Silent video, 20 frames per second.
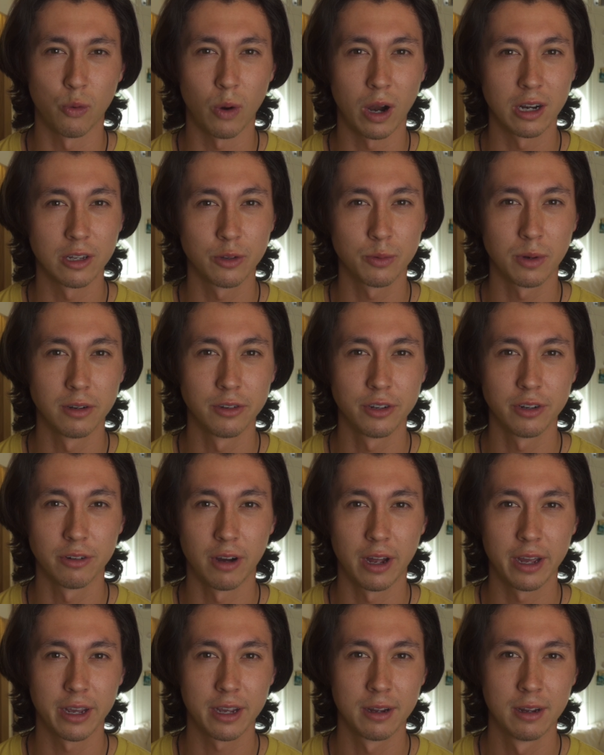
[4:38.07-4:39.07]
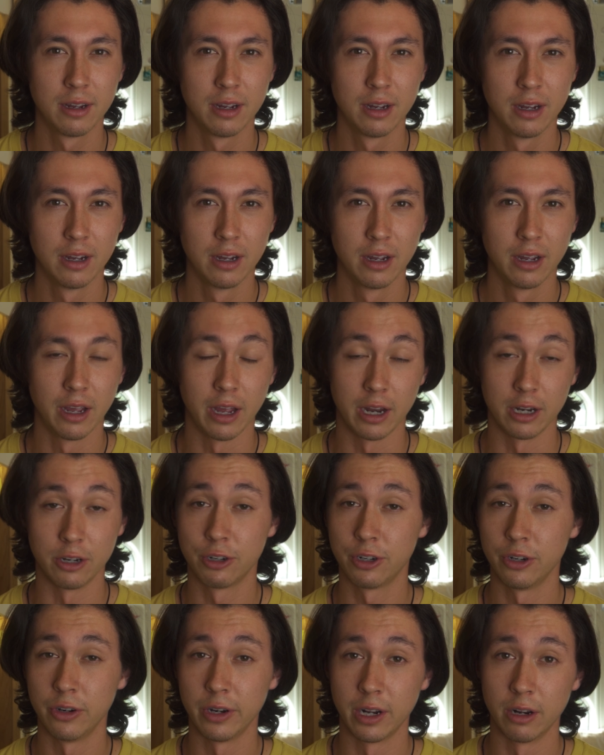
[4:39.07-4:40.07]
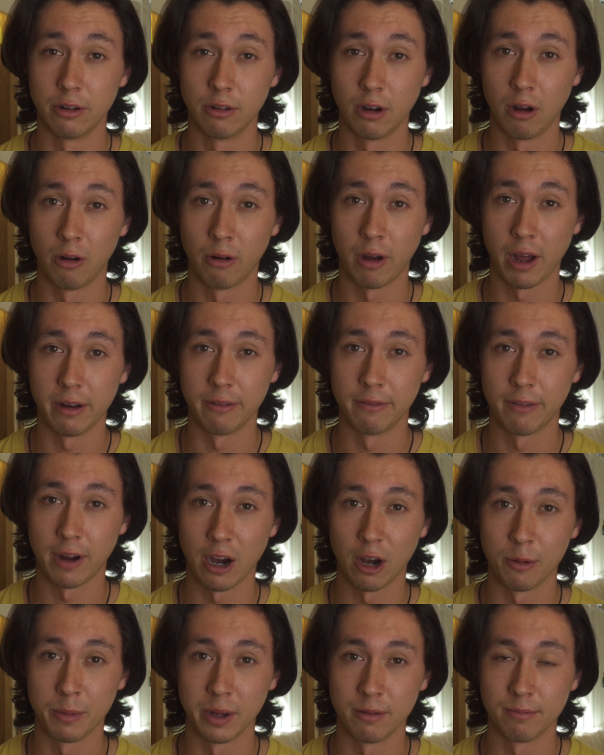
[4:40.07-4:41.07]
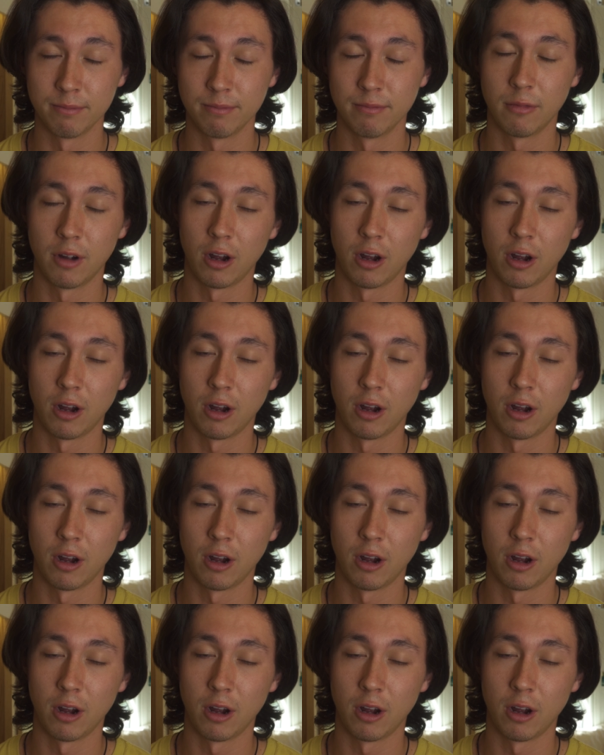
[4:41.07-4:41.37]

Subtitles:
quite as well as you like, and you're shooting in a low light environment,